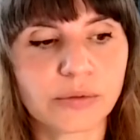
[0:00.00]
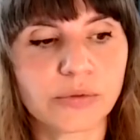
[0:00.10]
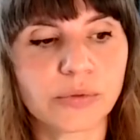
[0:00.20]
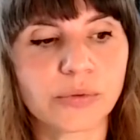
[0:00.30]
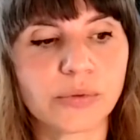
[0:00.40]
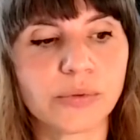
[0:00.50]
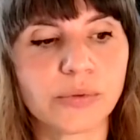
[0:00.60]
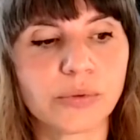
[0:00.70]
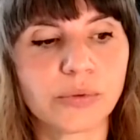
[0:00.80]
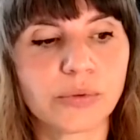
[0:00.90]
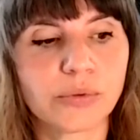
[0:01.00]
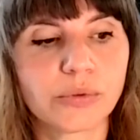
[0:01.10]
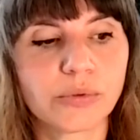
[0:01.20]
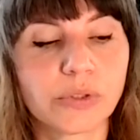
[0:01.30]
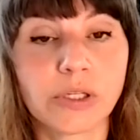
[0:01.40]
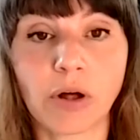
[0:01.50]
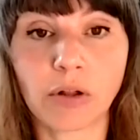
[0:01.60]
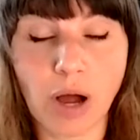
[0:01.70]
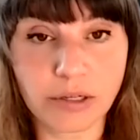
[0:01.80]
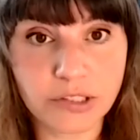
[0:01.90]
you to, in all
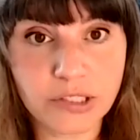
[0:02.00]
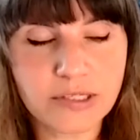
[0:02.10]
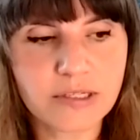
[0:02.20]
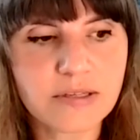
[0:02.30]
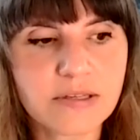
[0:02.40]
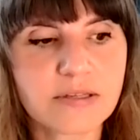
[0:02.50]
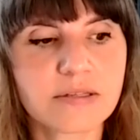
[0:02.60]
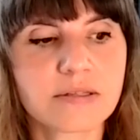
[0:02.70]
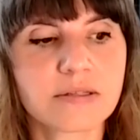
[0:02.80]
consciousness,